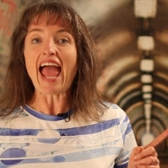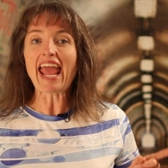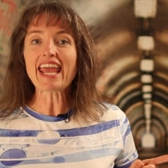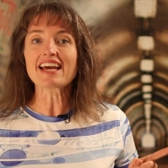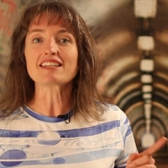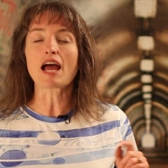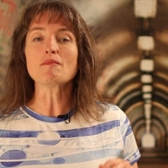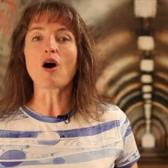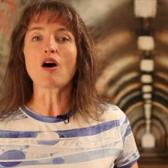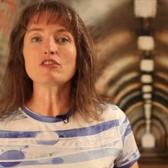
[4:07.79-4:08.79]
and
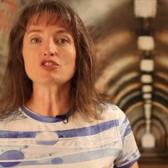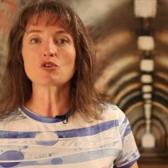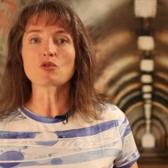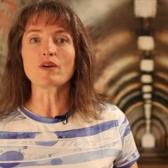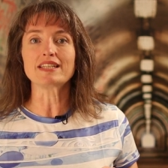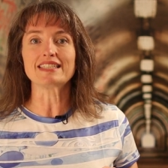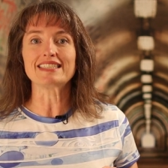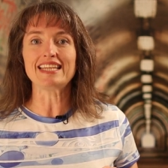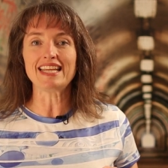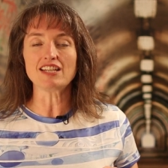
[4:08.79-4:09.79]
I'm also going to
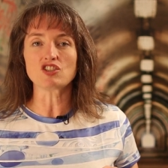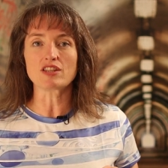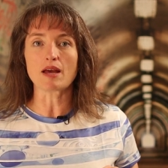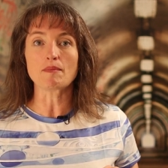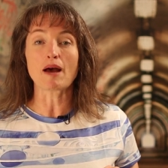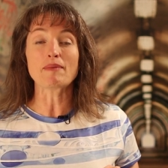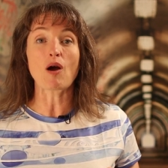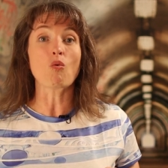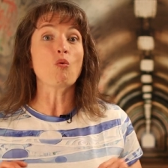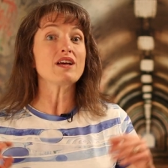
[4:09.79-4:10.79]
teach them
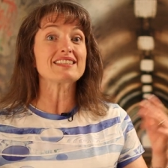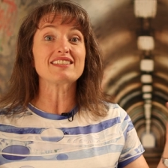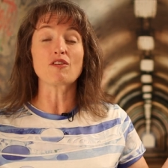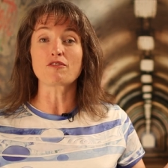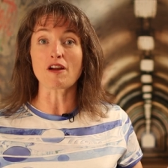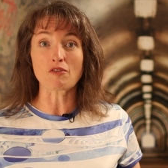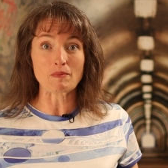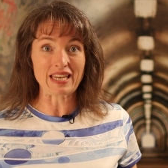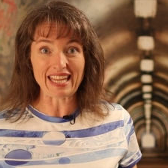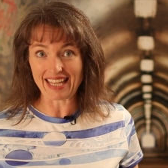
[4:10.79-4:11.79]
about what
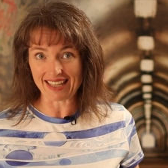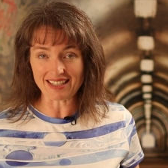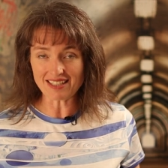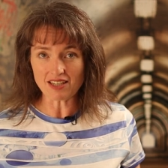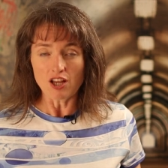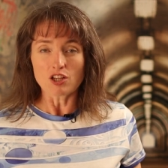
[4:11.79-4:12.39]
self-government is